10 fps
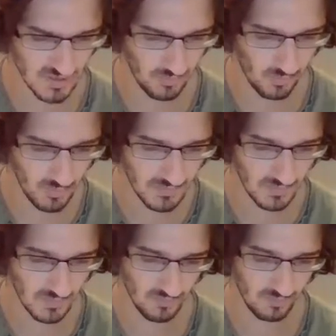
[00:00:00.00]
point
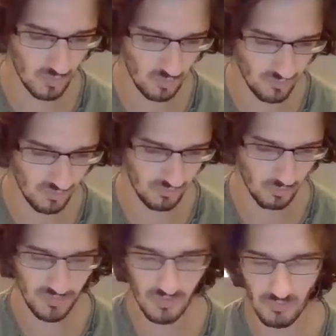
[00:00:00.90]
of move
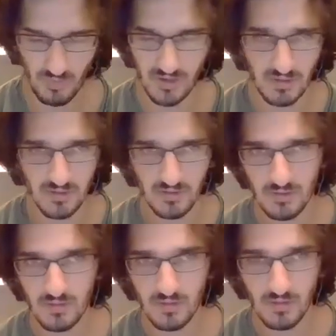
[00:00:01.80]
before you're ready.
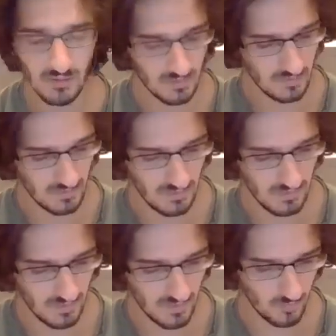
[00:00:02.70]

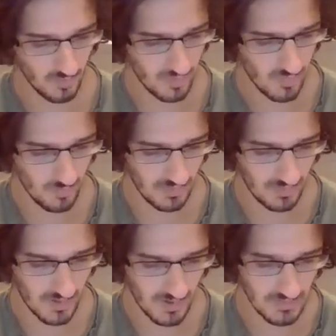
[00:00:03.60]
And what he meant by
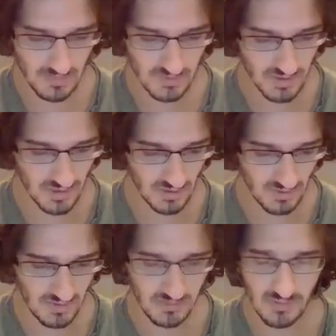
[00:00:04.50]
that is you
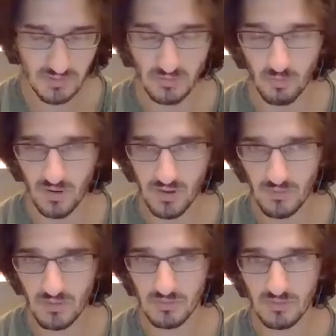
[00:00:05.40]
need to,
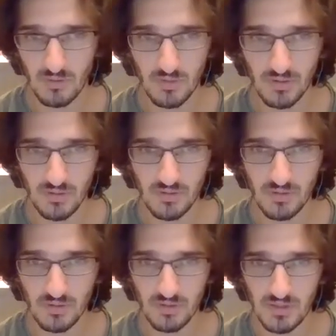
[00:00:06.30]
whatever you're doing,
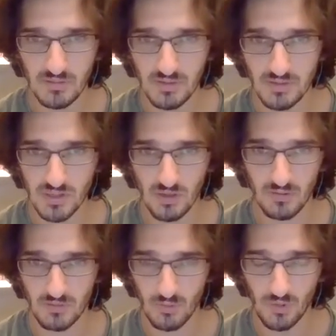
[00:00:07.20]
you need to
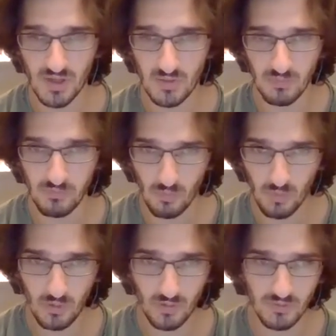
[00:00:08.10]
start doing it
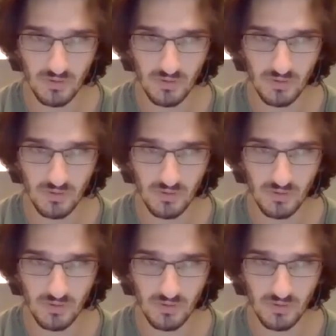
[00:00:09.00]
before